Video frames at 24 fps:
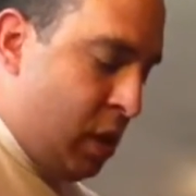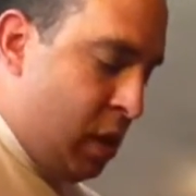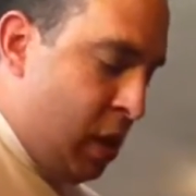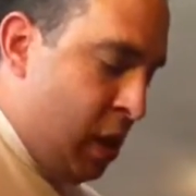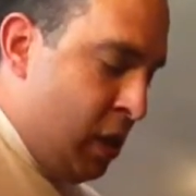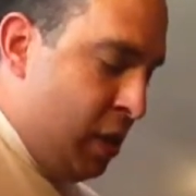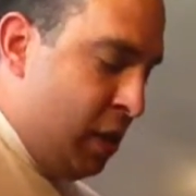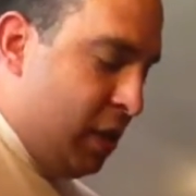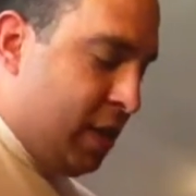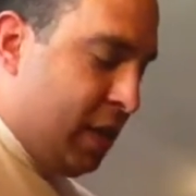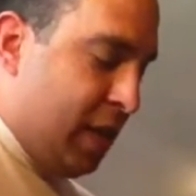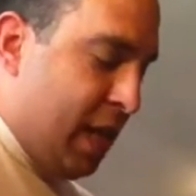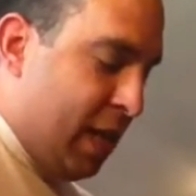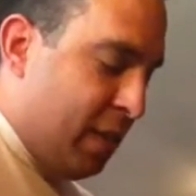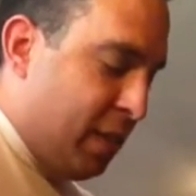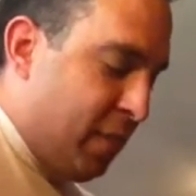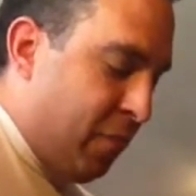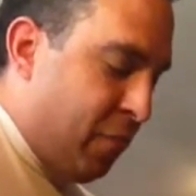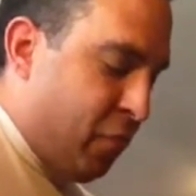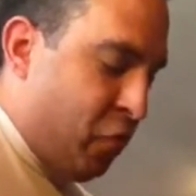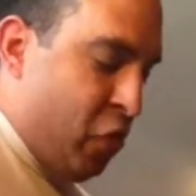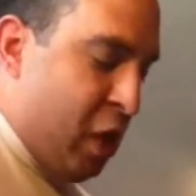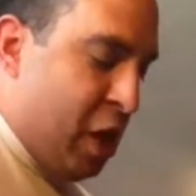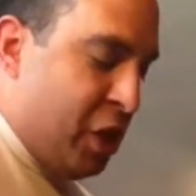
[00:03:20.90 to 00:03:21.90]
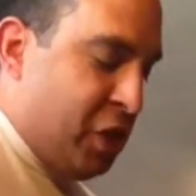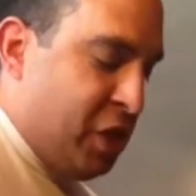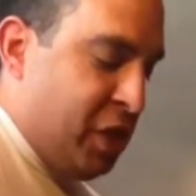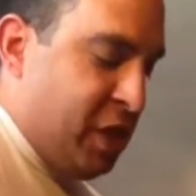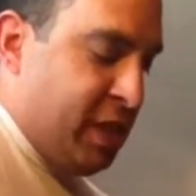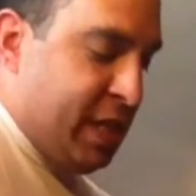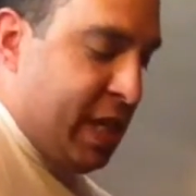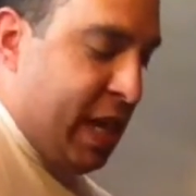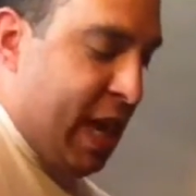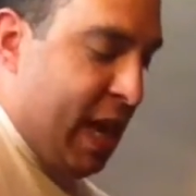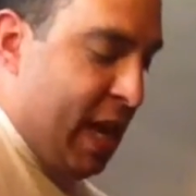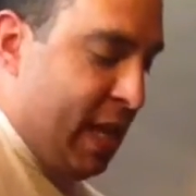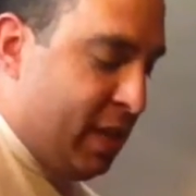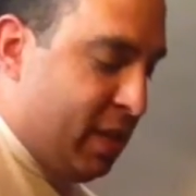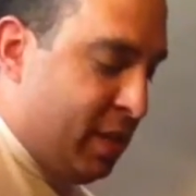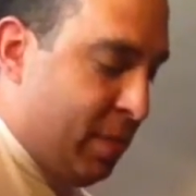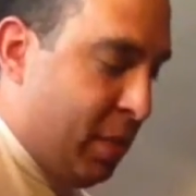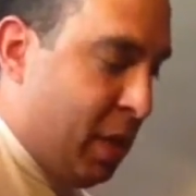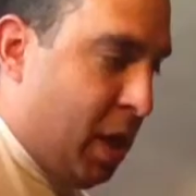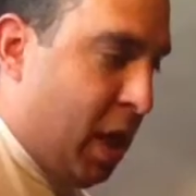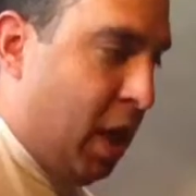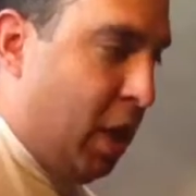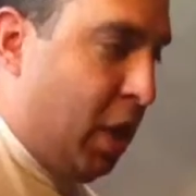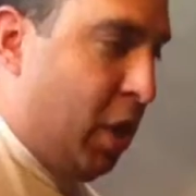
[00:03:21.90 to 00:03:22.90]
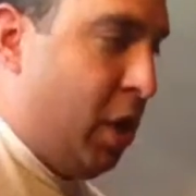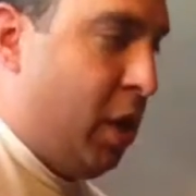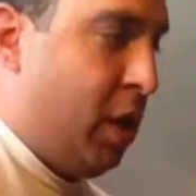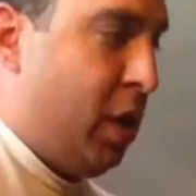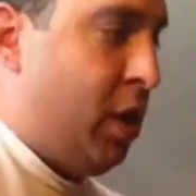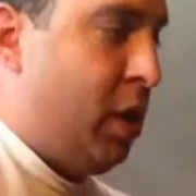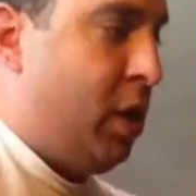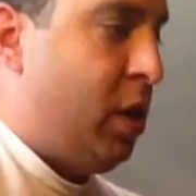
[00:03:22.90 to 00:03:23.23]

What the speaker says: This is going to add some freshness and some color.